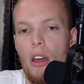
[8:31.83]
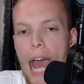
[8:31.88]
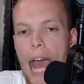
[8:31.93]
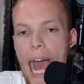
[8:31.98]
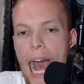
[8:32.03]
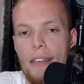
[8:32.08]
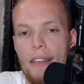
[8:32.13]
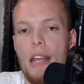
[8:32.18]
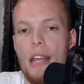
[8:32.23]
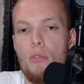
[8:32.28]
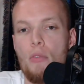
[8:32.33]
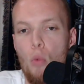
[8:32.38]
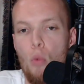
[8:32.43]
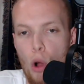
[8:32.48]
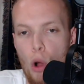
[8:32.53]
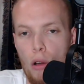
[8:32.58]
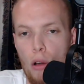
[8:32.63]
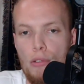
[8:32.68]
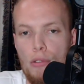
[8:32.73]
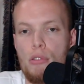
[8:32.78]
has a
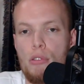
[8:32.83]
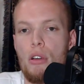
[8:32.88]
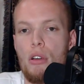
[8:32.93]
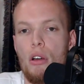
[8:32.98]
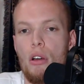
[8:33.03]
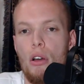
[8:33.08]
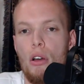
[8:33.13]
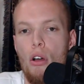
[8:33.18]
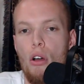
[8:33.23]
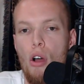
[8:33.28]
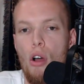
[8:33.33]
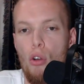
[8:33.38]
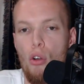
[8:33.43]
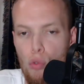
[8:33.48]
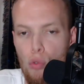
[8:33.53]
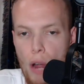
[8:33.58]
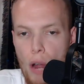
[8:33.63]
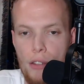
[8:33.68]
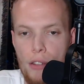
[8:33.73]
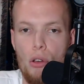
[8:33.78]
worse
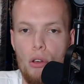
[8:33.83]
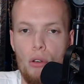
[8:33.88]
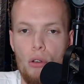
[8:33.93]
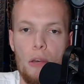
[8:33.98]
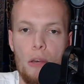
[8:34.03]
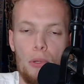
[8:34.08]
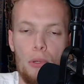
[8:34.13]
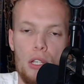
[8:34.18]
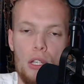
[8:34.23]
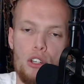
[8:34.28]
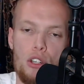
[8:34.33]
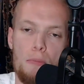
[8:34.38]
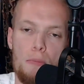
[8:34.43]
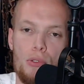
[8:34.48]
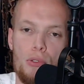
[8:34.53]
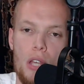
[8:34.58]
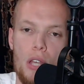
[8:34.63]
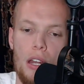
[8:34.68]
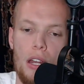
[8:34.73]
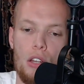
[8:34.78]
red zone completion
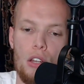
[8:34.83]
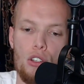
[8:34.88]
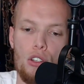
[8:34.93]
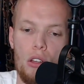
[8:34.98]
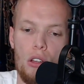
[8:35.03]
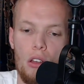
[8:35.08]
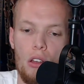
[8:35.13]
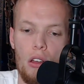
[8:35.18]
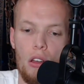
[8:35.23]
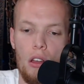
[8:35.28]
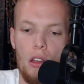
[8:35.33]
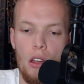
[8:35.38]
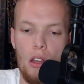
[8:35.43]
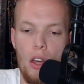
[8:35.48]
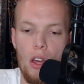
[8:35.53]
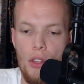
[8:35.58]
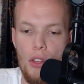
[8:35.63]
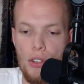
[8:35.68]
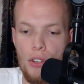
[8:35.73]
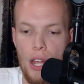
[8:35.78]
percentage
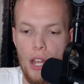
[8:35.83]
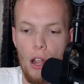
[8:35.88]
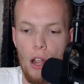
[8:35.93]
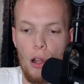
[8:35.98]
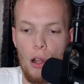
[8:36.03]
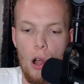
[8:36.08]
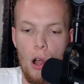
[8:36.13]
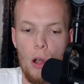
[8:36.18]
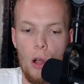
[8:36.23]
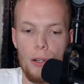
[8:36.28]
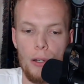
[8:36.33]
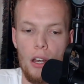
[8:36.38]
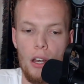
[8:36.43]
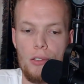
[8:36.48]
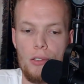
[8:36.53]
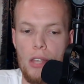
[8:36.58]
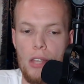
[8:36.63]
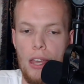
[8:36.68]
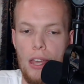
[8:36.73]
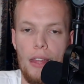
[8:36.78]
than Derek Carr
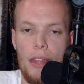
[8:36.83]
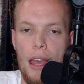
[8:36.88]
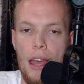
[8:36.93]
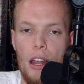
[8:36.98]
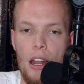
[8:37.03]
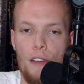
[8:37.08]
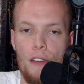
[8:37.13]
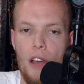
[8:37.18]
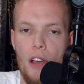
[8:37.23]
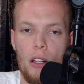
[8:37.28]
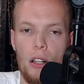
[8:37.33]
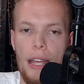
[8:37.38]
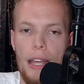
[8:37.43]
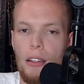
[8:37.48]
does in the NFL.